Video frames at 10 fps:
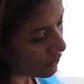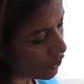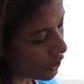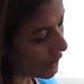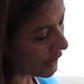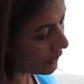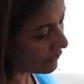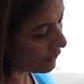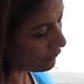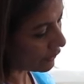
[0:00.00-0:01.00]
chin
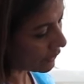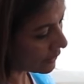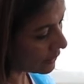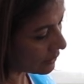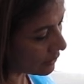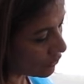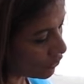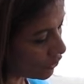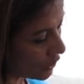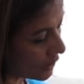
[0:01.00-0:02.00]
area first,
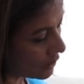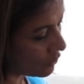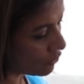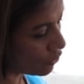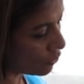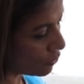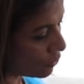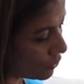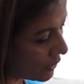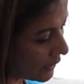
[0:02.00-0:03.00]
chin,
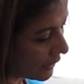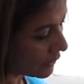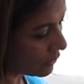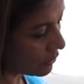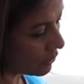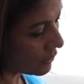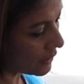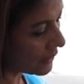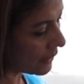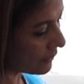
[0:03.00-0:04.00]
jaw, and you
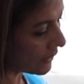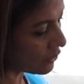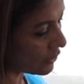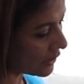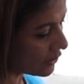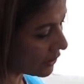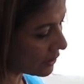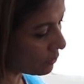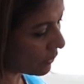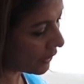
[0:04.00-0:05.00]
notice I'm actually
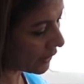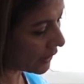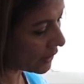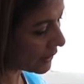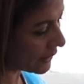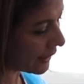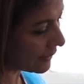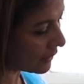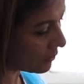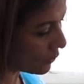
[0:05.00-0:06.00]
just working
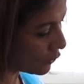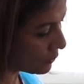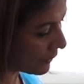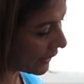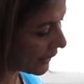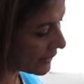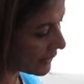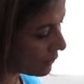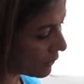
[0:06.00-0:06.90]
together. Both my hands are